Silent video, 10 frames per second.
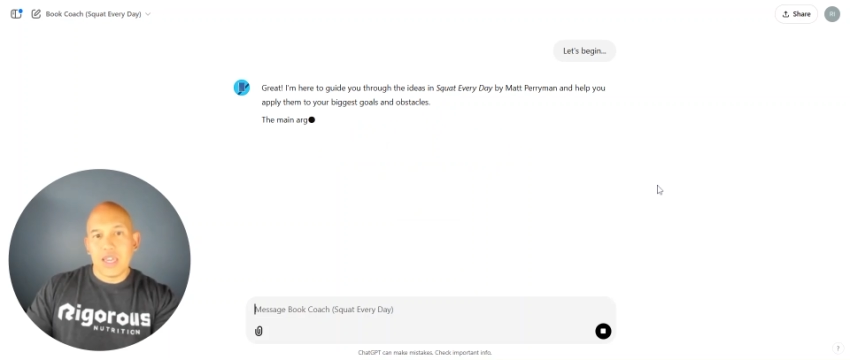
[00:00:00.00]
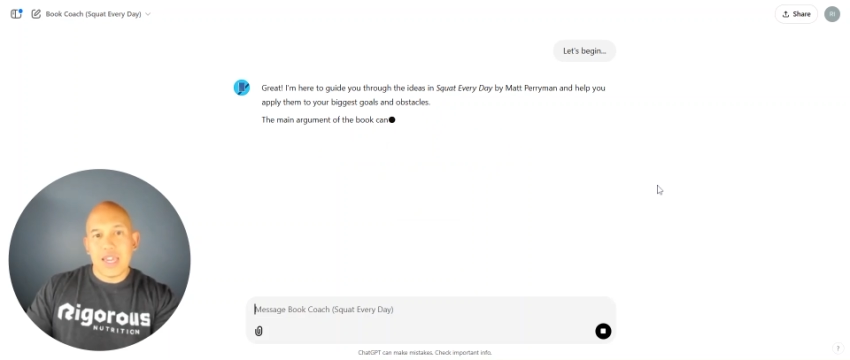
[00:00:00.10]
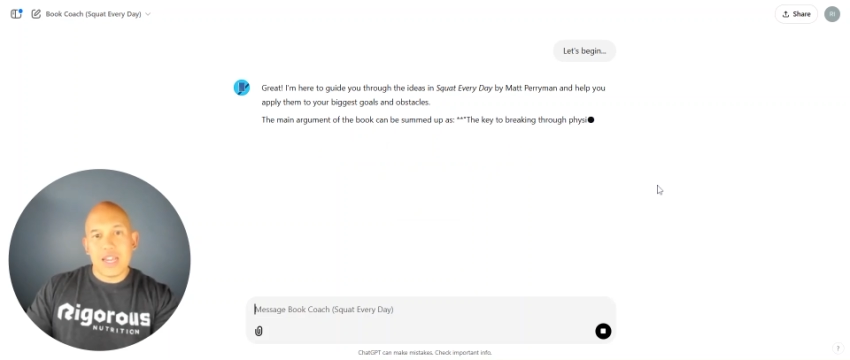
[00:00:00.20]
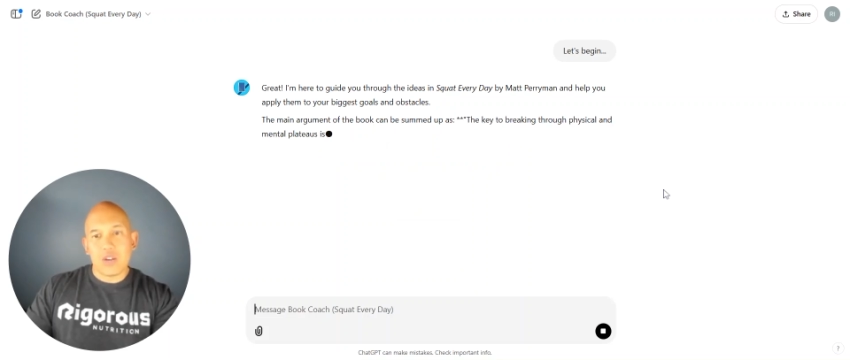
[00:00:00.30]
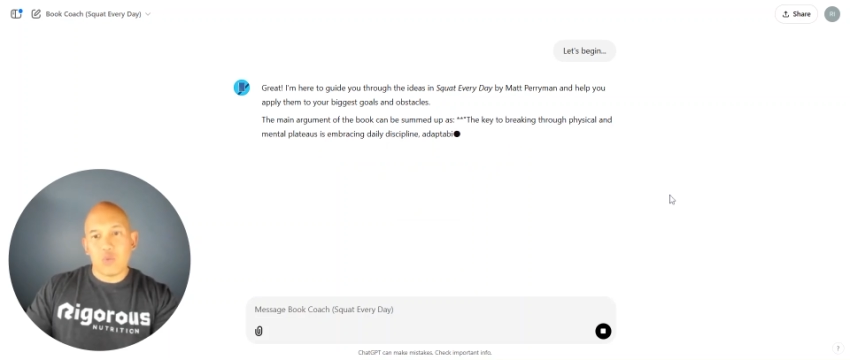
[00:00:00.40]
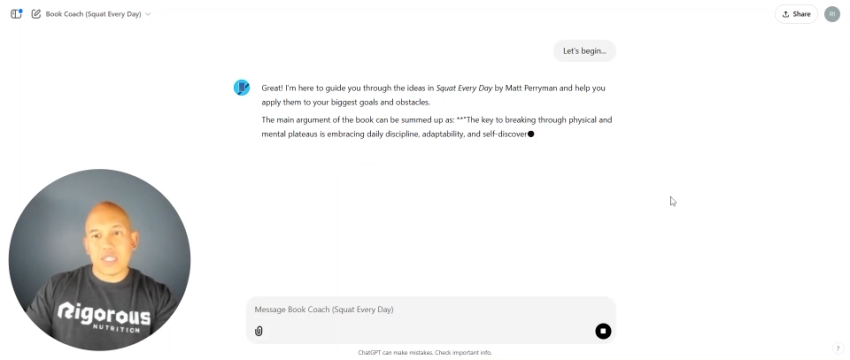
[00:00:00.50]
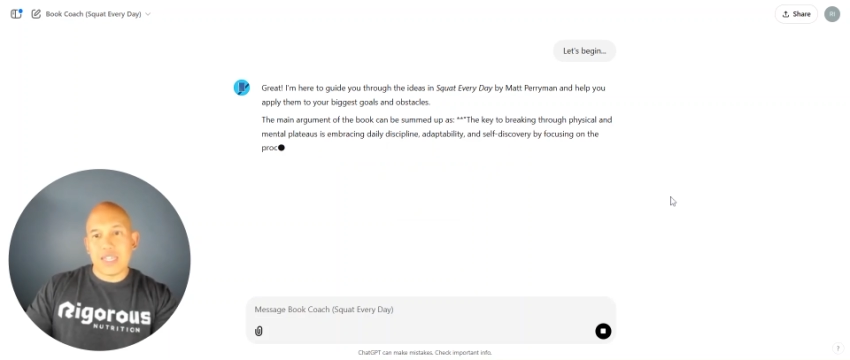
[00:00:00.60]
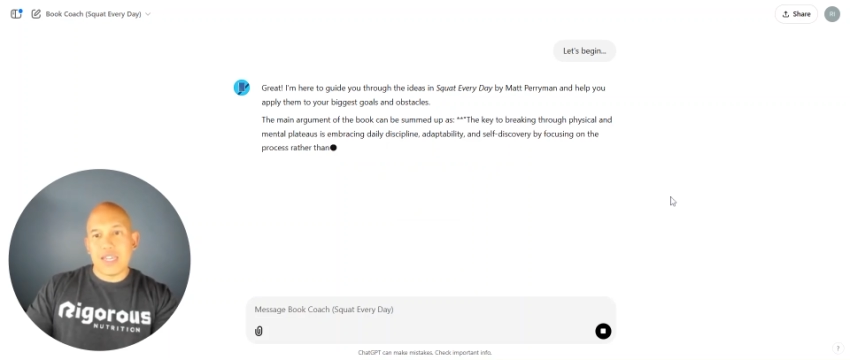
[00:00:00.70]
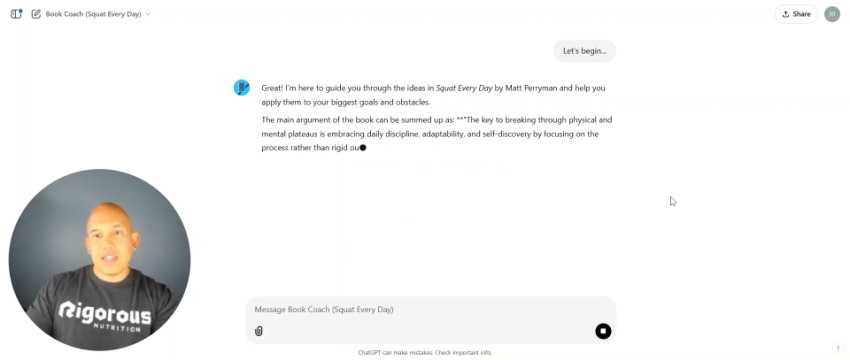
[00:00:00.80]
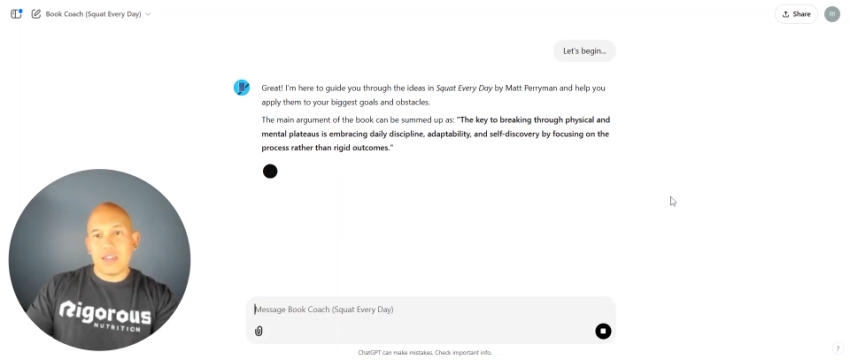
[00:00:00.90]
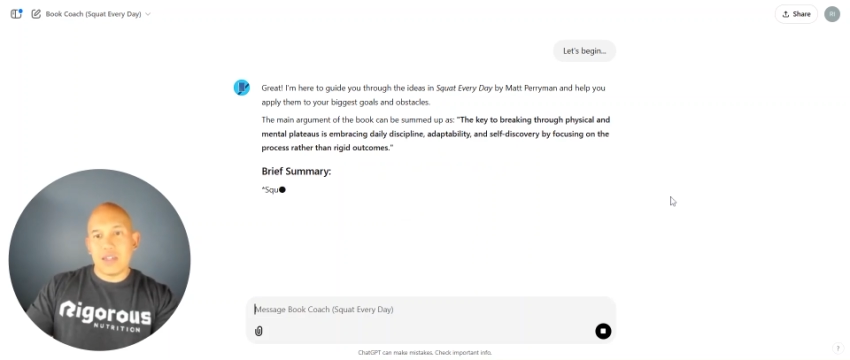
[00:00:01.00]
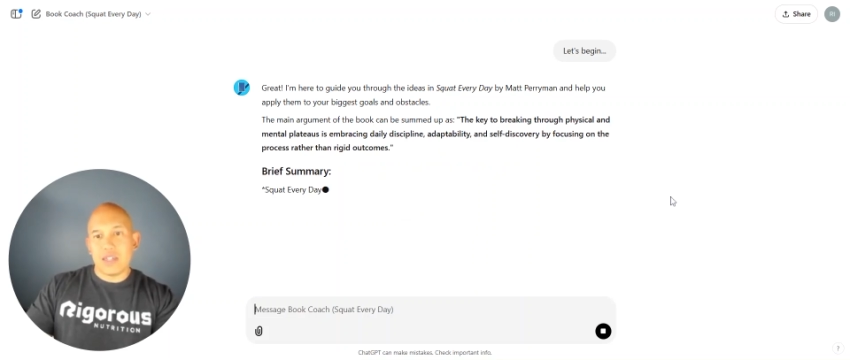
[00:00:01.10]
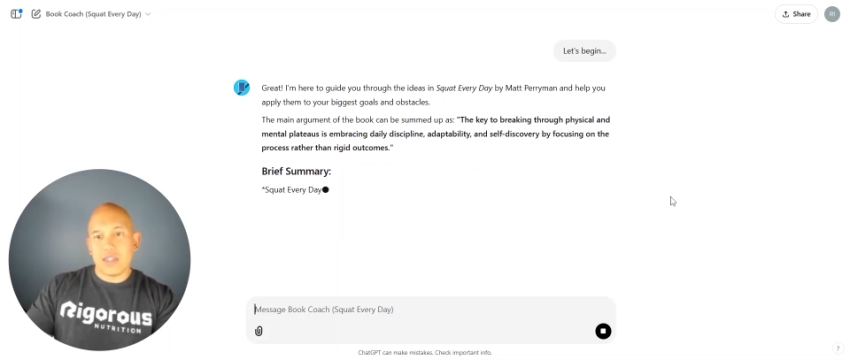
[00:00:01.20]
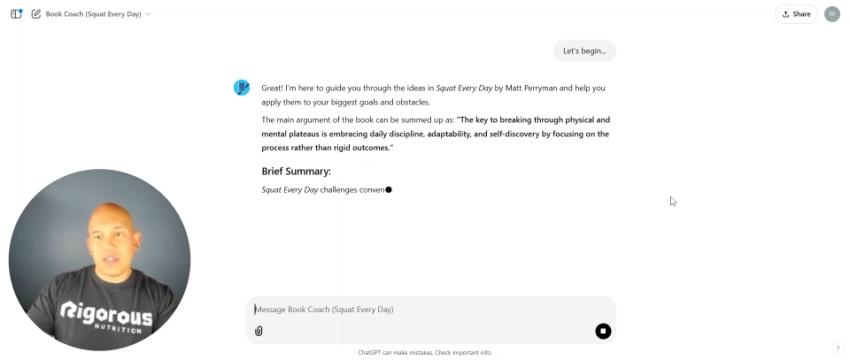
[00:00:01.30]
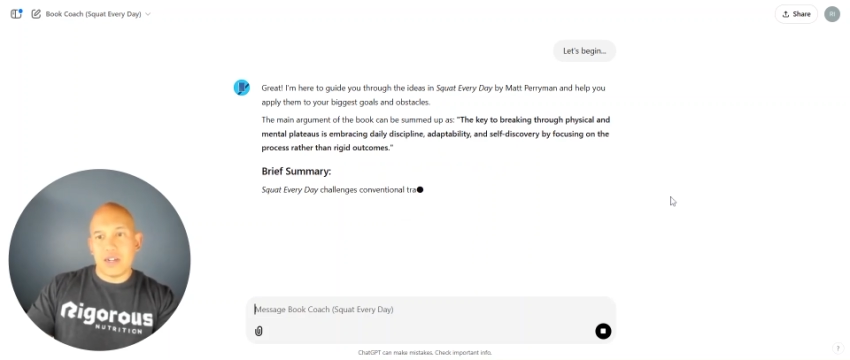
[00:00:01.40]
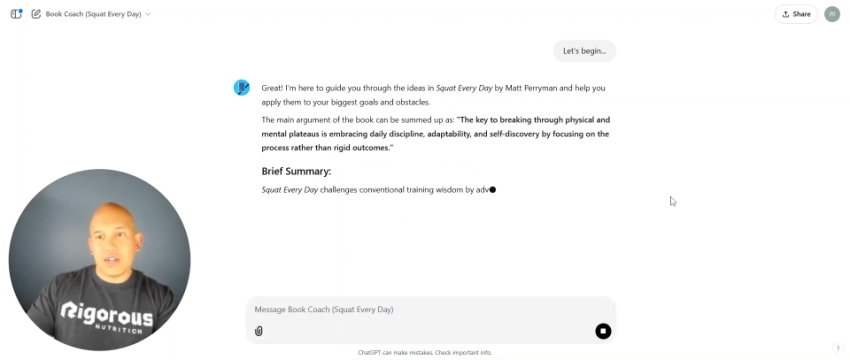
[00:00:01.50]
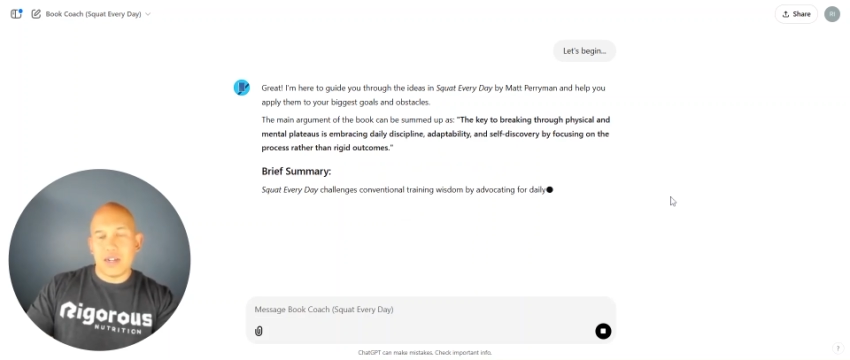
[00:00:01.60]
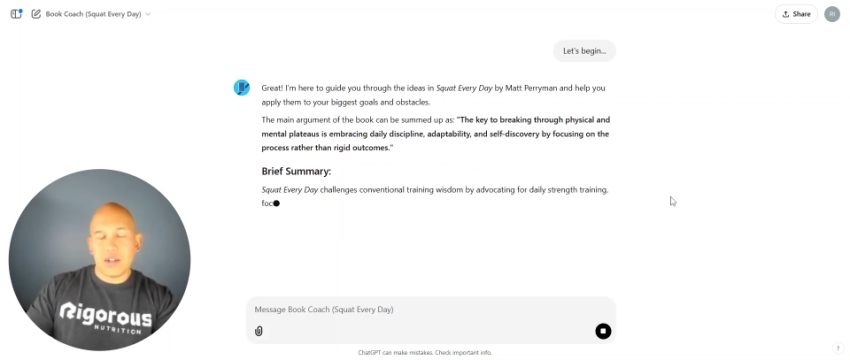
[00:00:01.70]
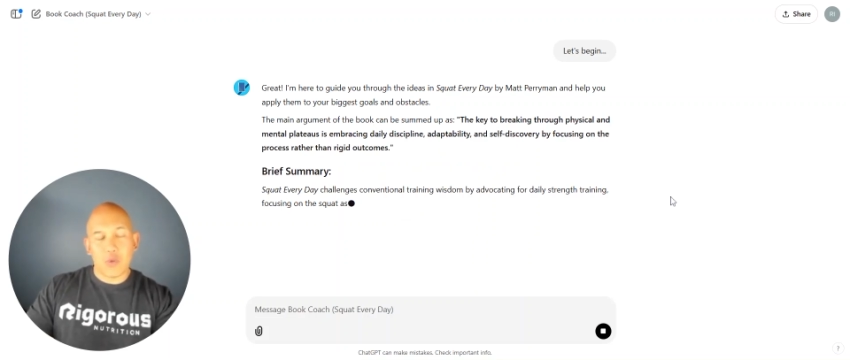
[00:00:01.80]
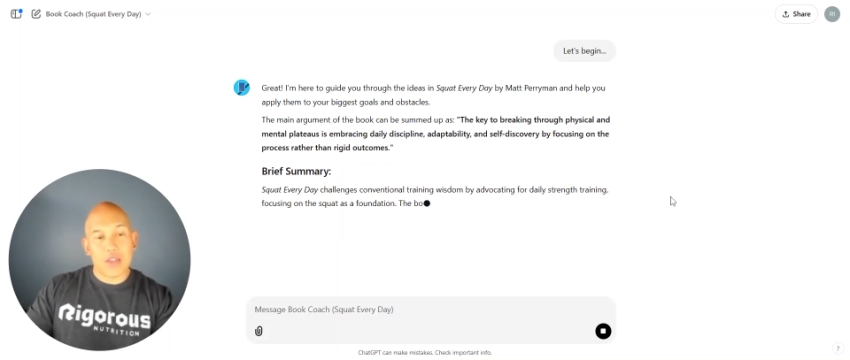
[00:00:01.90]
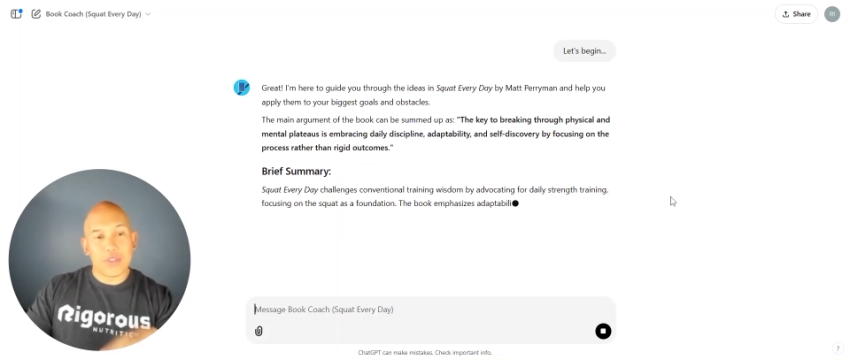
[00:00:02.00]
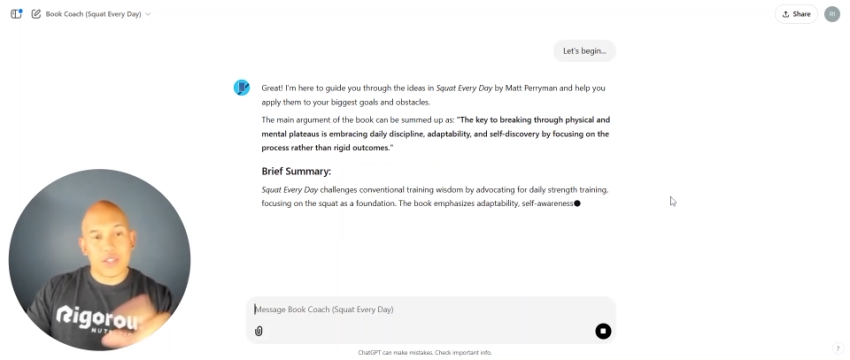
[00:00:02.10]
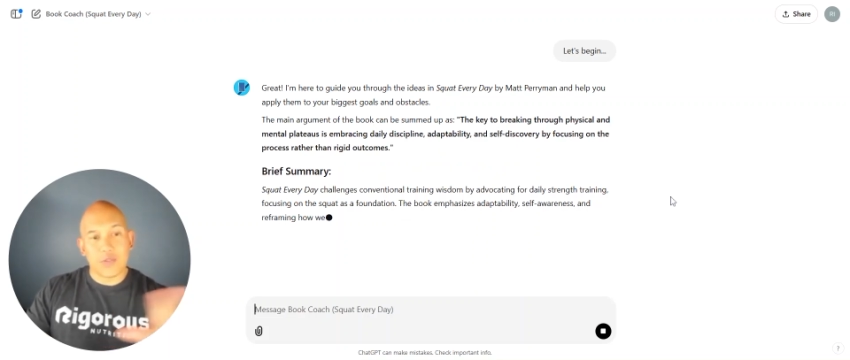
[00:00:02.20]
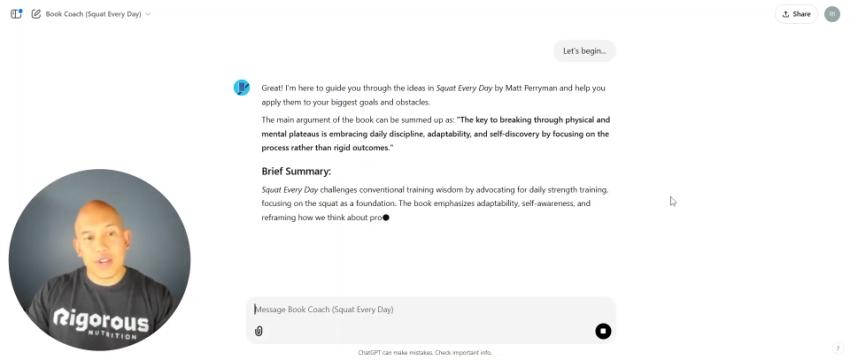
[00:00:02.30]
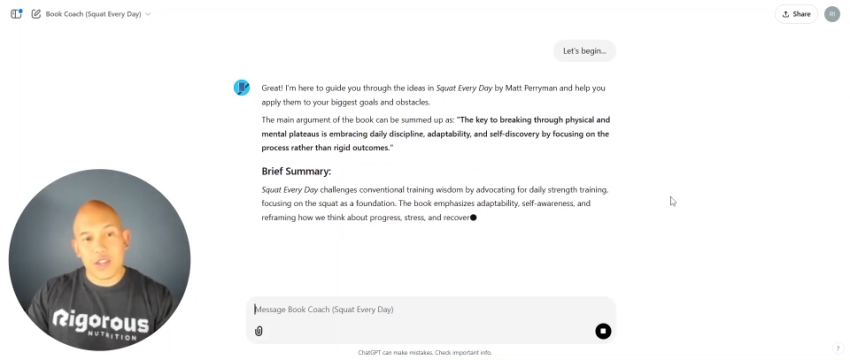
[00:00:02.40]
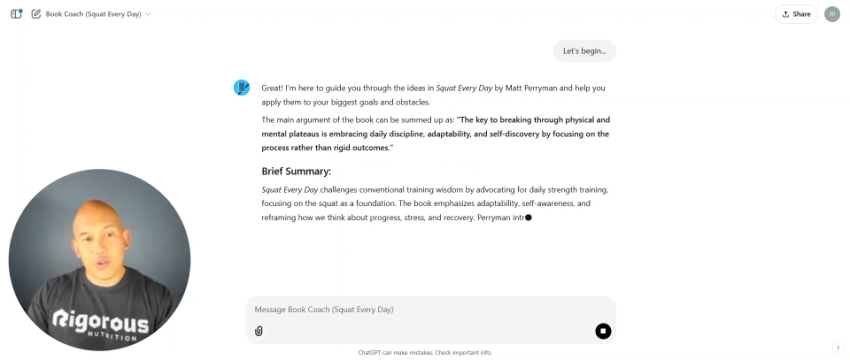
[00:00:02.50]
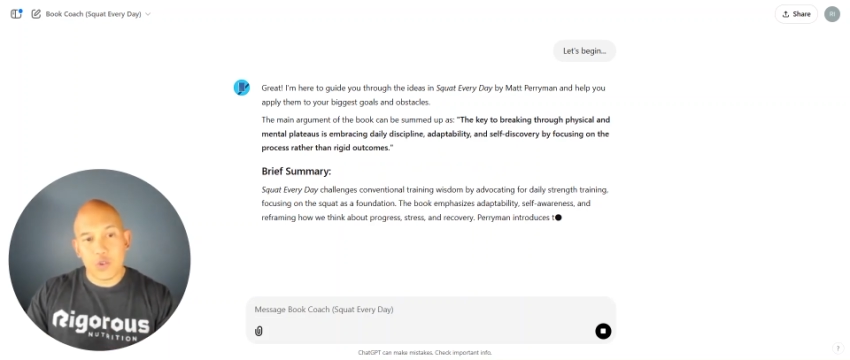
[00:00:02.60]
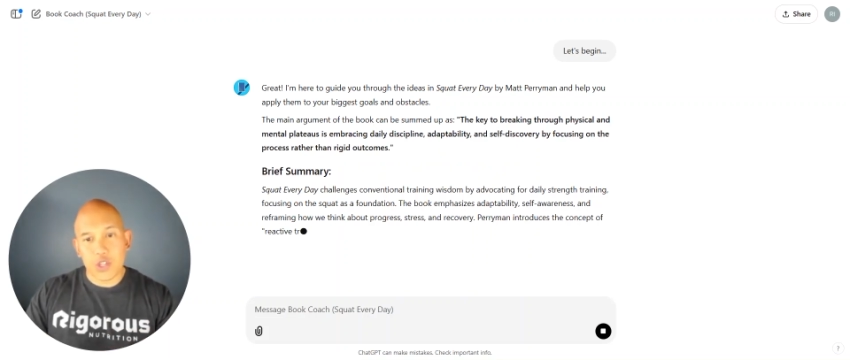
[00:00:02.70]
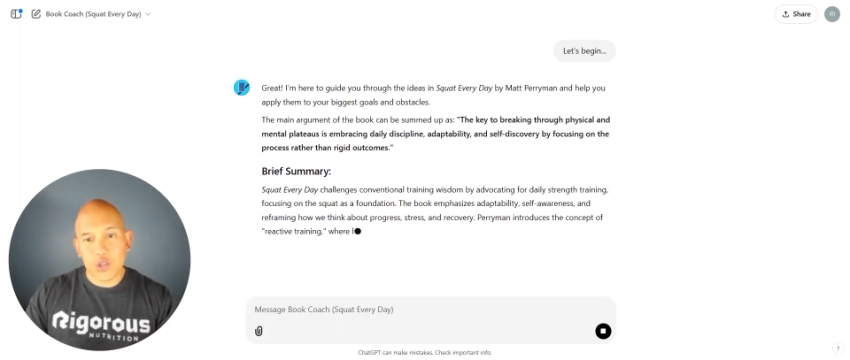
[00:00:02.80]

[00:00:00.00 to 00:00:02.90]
And once again, around this video,